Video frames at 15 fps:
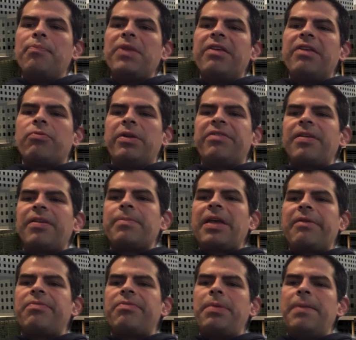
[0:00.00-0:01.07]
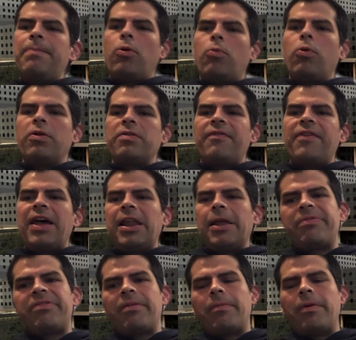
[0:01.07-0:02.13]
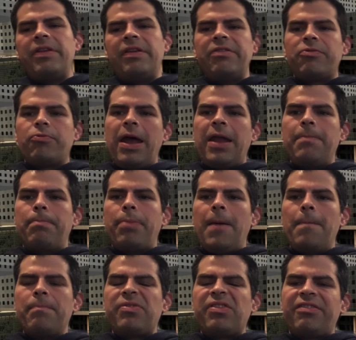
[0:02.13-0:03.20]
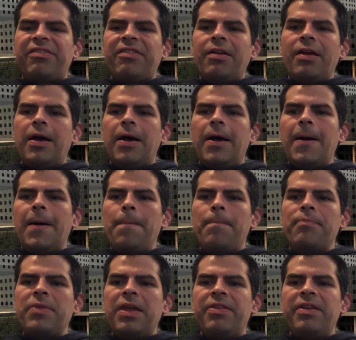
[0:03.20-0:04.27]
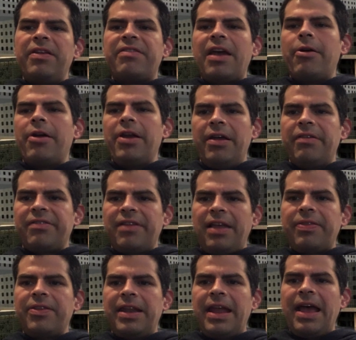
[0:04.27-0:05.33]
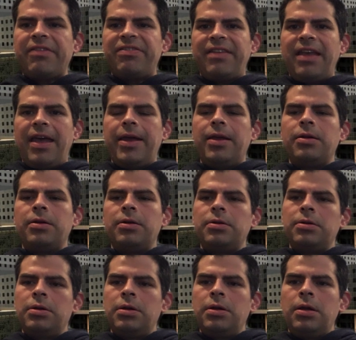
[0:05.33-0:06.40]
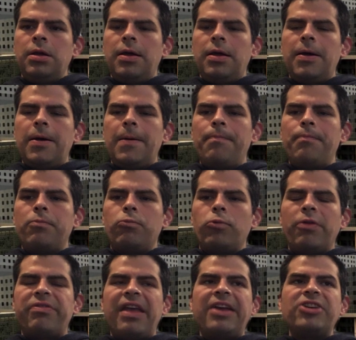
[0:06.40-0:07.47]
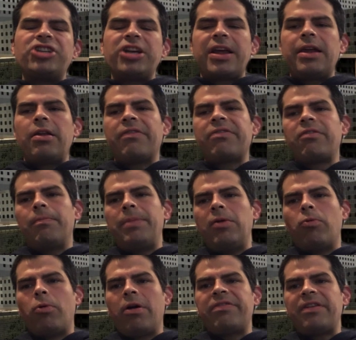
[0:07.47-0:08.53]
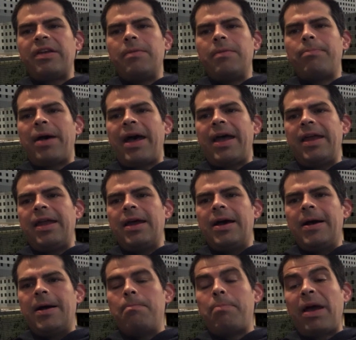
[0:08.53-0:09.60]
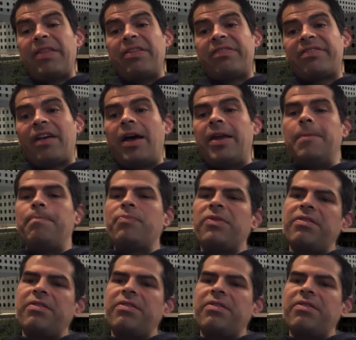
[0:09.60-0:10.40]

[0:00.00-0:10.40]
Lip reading: is when sometimes people will develop some of these red bumps in these areas, like the next day. Rosacea can also be worsened by the sun